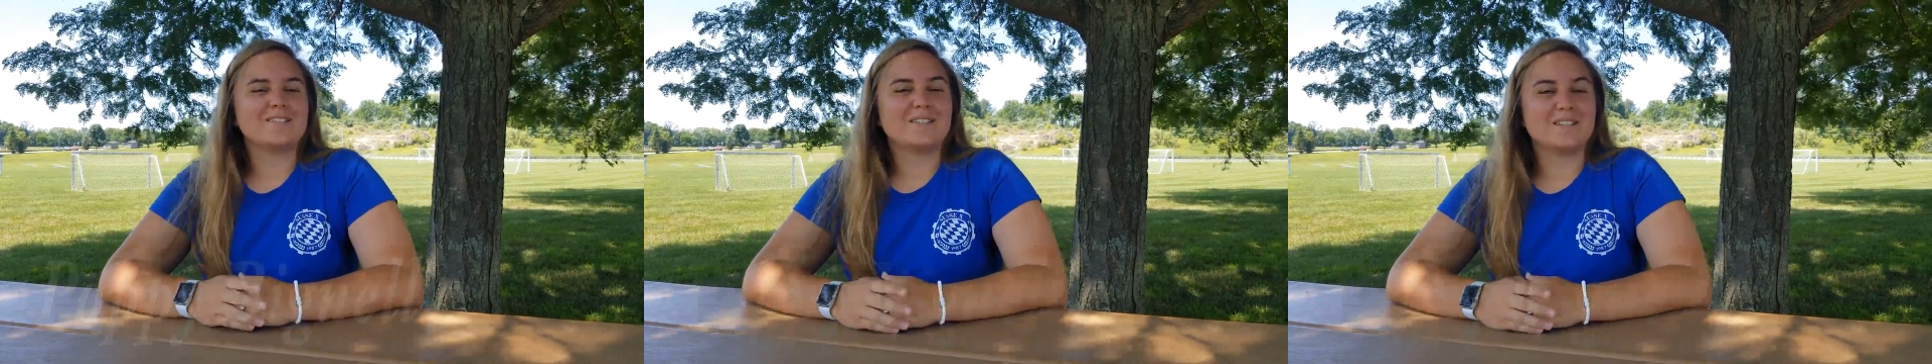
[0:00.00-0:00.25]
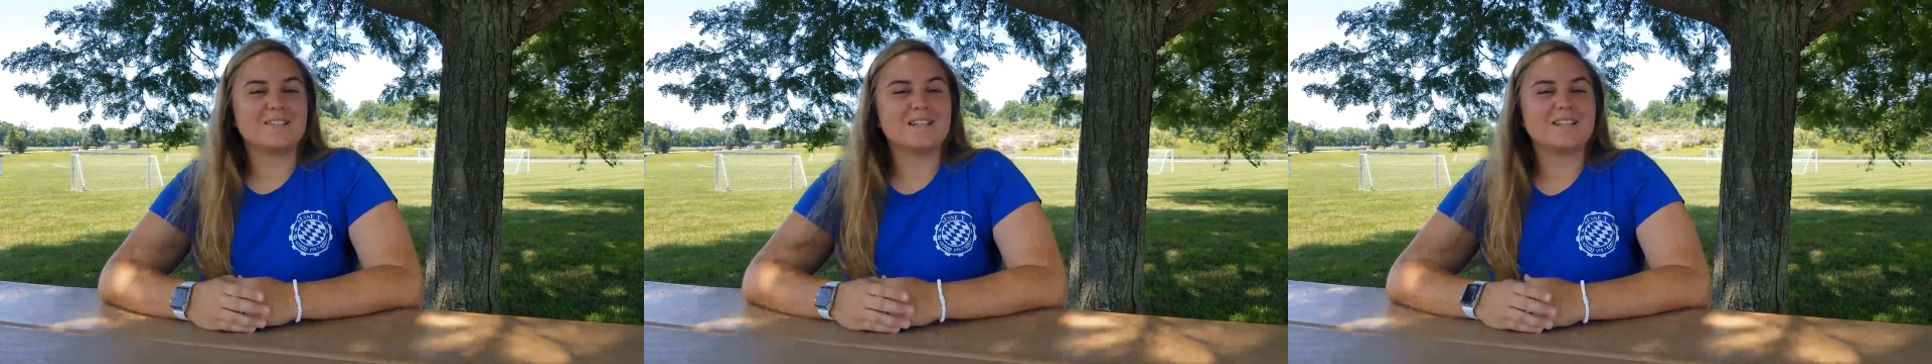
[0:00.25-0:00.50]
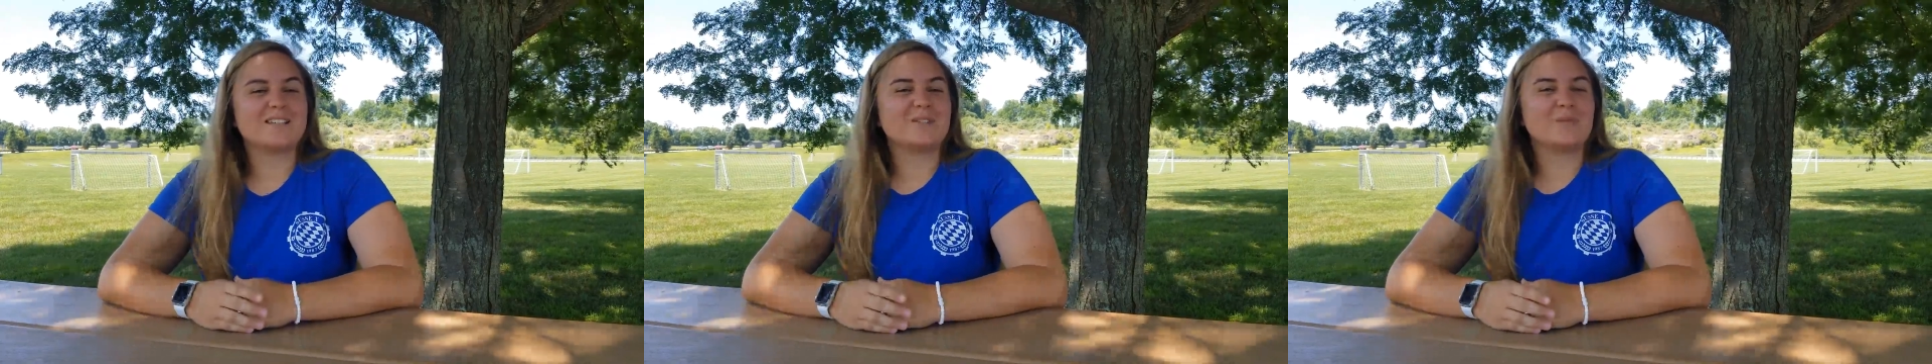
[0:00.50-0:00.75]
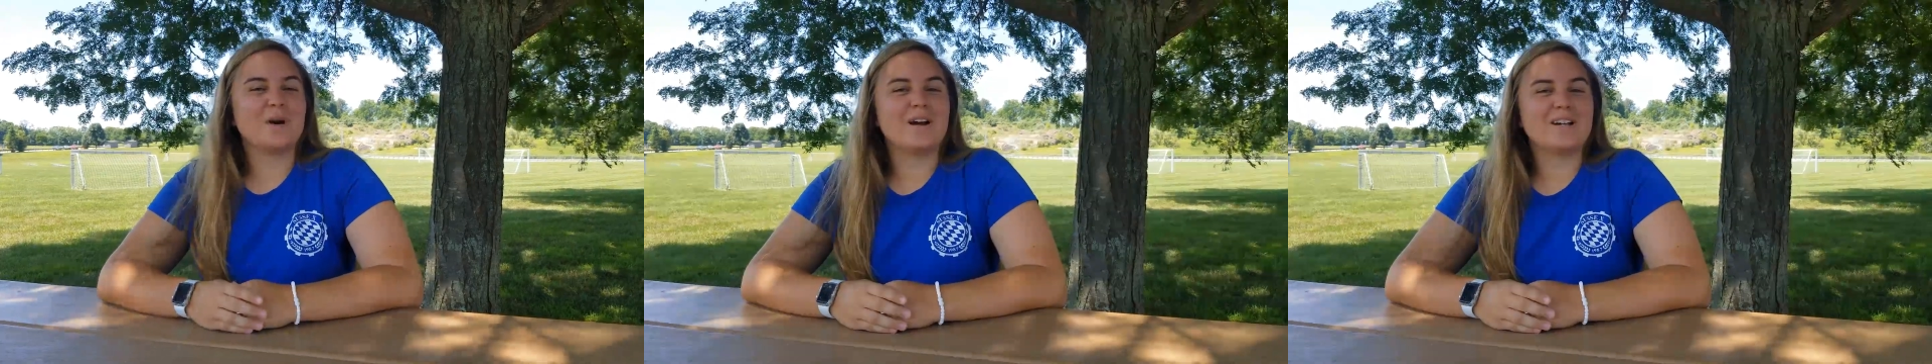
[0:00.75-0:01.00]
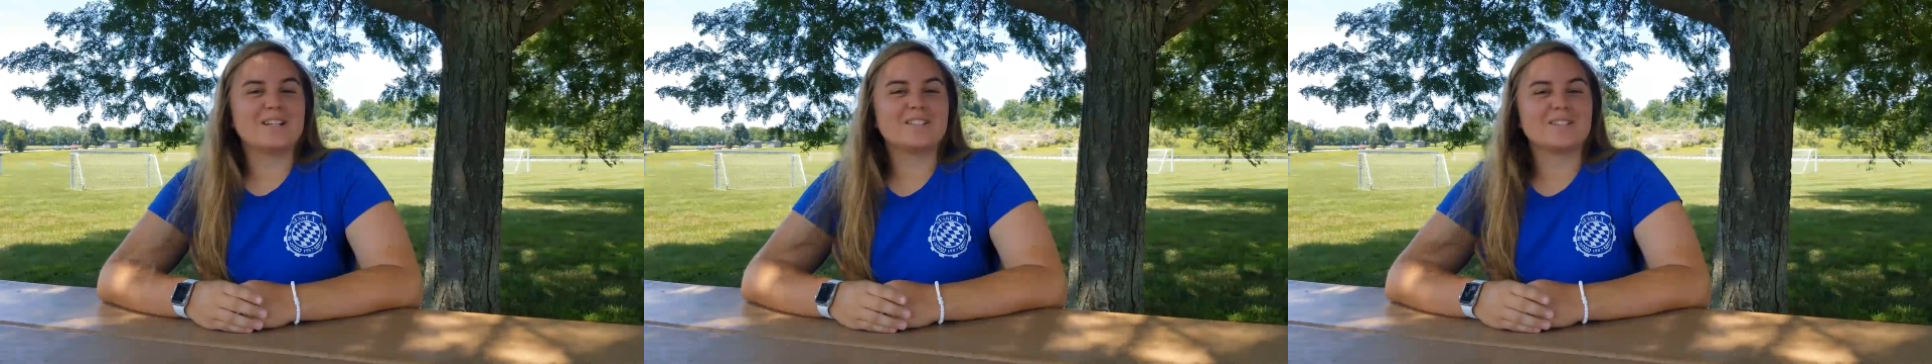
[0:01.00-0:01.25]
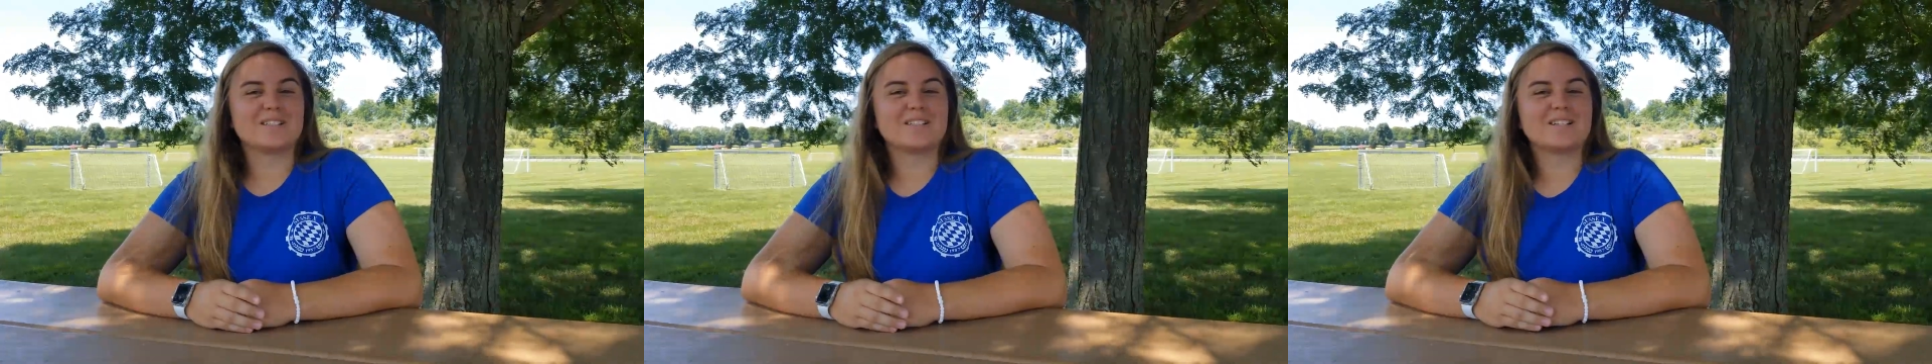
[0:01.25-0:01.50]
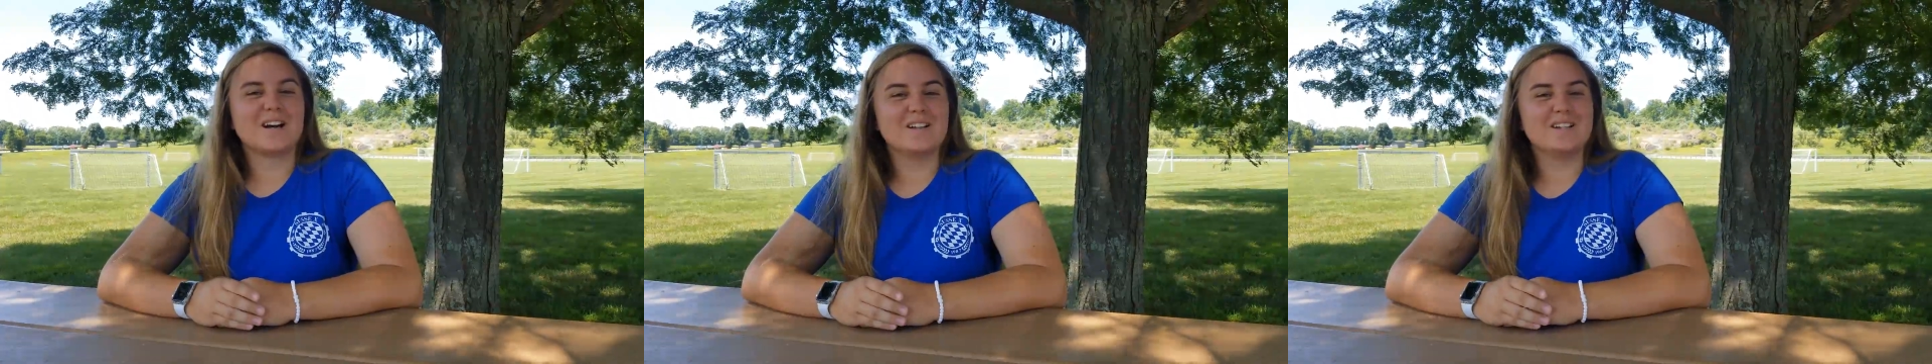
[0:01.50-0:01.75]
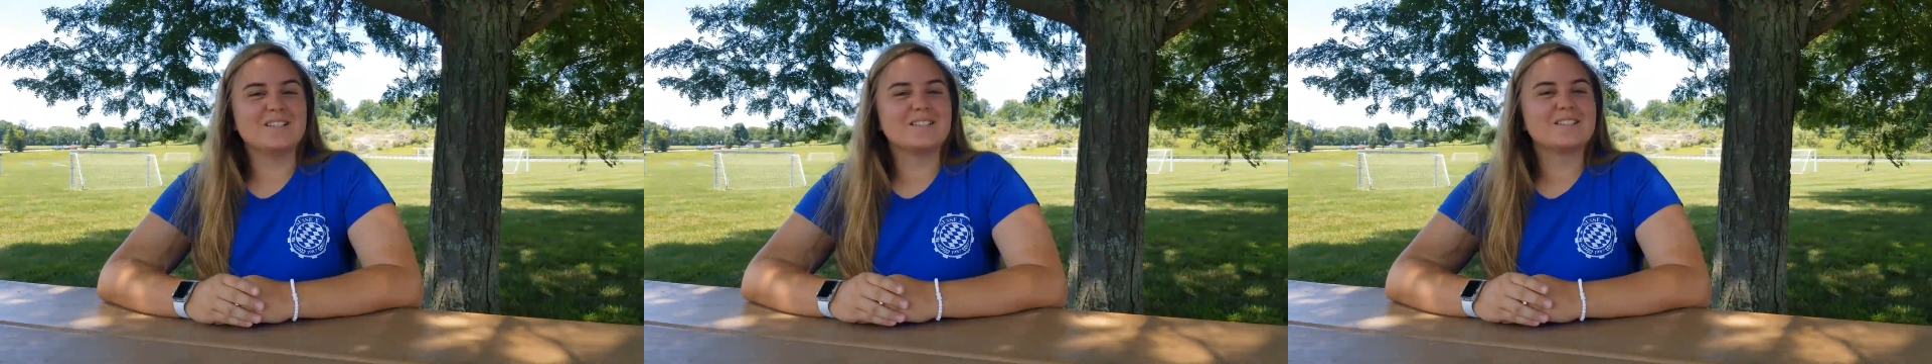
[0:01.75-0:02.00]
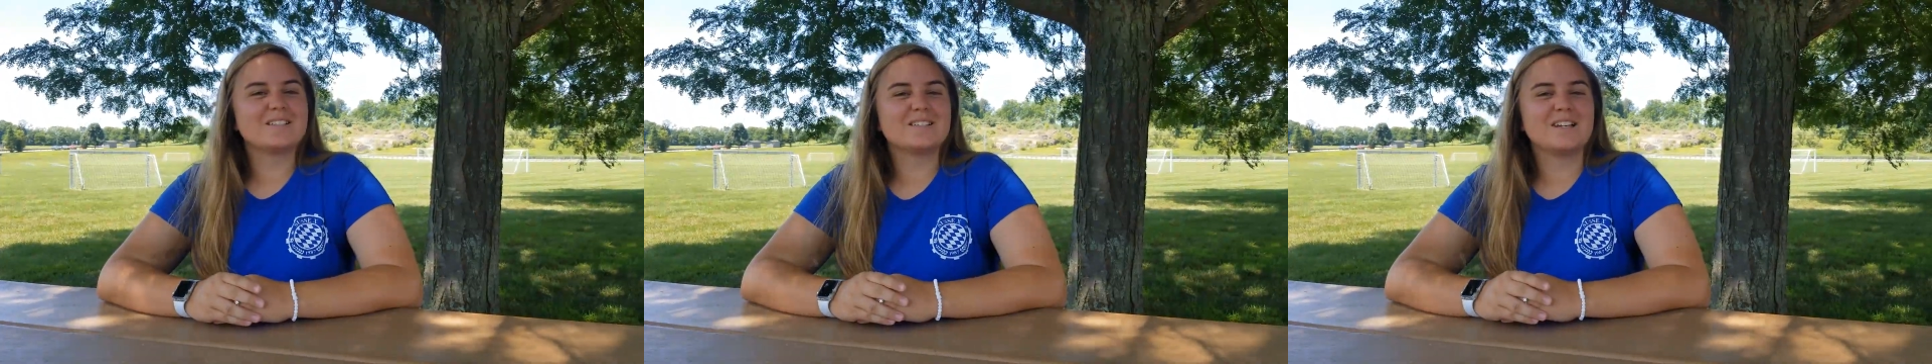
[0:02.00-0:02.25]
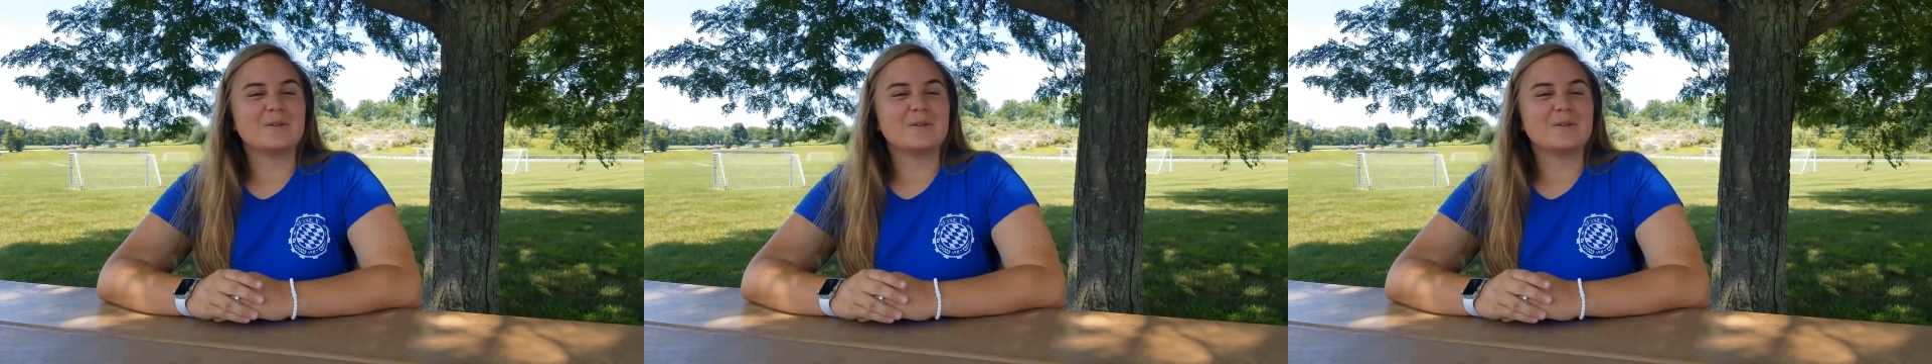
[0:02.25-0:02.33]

Sussex and wearing Sussex colours.